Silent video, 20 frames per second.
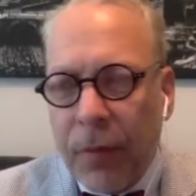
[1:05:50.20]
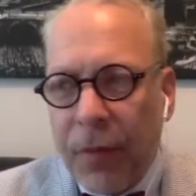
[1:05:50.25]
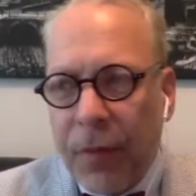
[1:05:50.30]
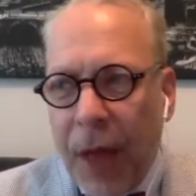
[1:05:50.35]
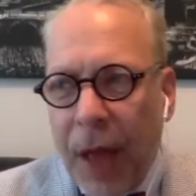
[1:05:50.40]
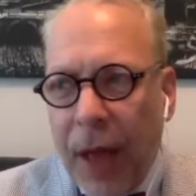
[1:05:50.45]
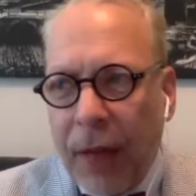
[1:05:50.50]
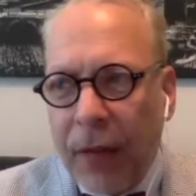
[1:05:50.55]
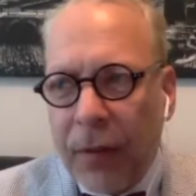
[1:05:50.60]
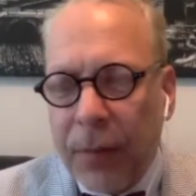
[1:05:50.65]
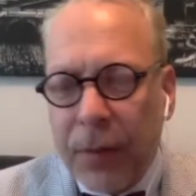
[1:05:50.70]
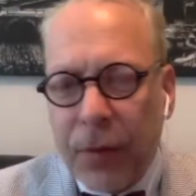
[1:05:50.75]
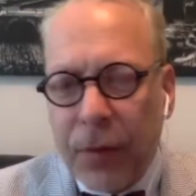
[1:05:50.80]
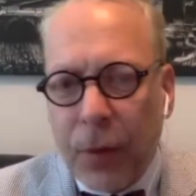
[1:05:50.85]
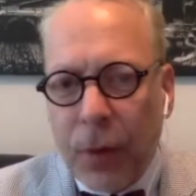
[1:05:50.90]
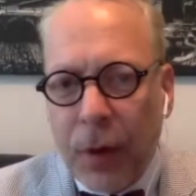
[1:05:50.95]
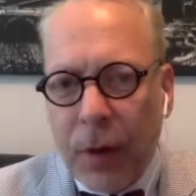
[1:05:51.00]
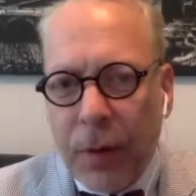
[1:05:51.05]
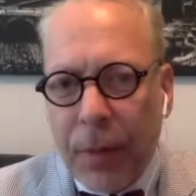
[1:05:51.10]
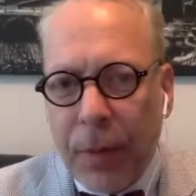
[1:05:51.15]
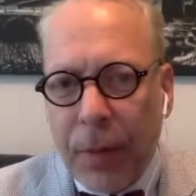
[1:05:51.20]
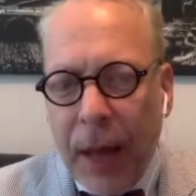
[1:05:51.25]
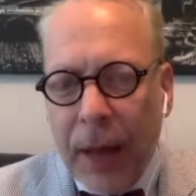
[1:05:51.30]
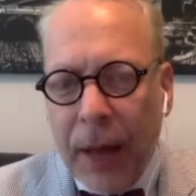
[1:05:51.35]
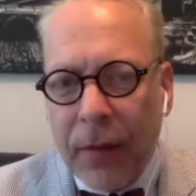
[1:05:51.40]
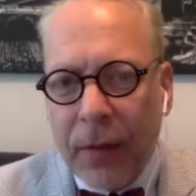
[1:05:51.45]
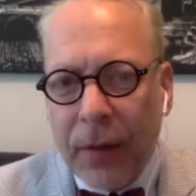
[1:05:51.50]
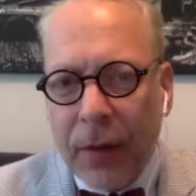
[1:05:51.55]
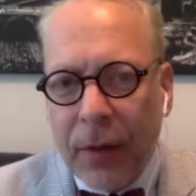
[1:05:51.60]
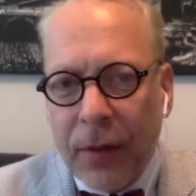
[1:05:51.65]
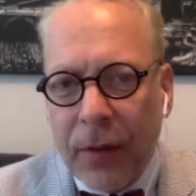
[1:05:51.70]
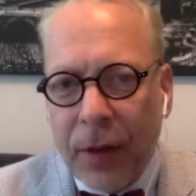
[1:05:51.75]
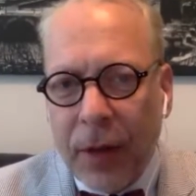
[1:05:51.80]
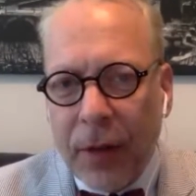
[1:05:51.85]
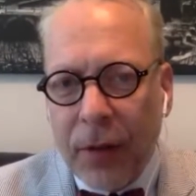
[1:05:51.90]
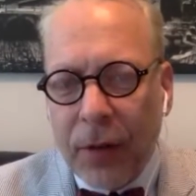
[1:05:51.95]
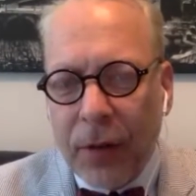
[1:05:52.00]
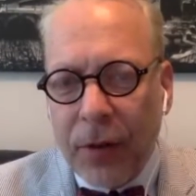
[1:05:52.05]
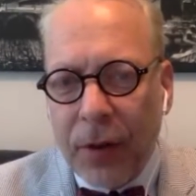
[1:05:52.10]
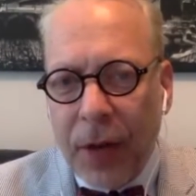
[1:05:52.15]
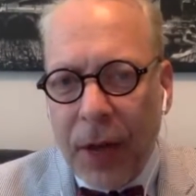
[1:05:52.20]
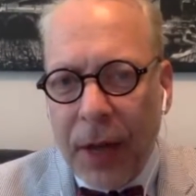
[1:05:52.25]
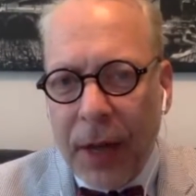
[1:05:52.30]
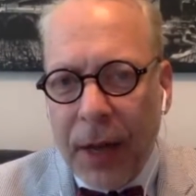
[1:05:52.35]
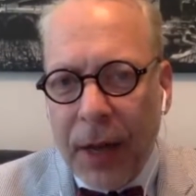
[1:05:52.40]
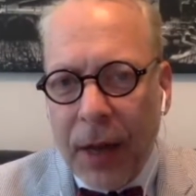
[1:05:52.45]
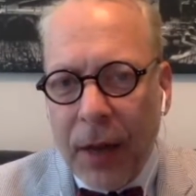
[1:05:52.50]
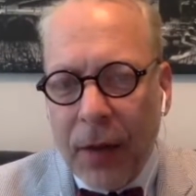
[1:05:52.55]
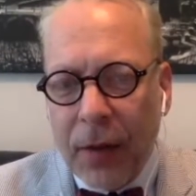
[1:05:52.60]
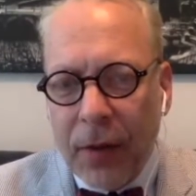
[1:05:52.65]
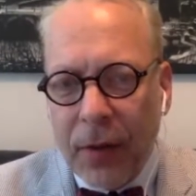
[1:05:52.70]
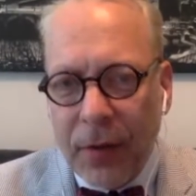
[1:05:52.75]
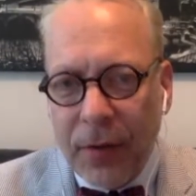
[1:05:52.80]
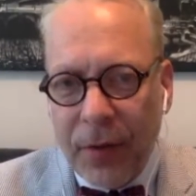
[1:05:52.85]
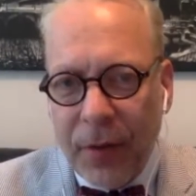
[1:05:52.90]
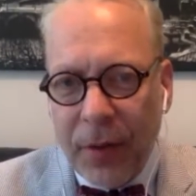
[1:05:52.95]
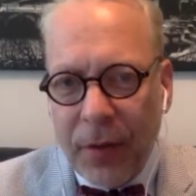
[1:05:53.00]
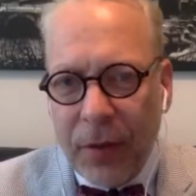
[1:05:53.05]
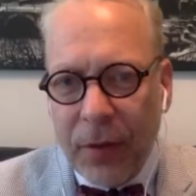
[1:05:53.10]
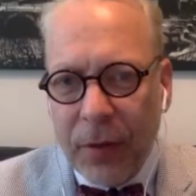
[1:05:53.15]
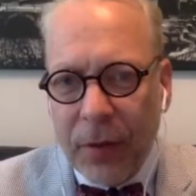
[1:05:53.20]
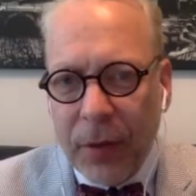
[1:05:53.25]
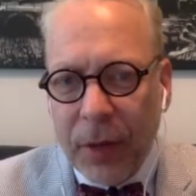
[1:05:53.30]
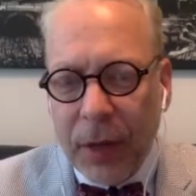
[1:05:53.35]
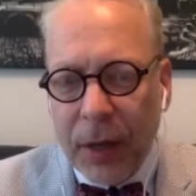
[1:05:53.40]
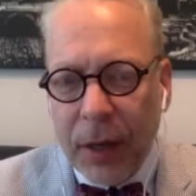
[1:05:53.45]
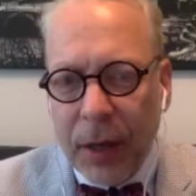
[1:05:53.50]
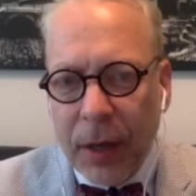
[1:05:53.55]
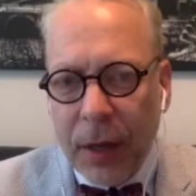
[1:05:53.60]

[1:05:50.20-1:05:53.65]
vast majority of patents these days are taken out defensively.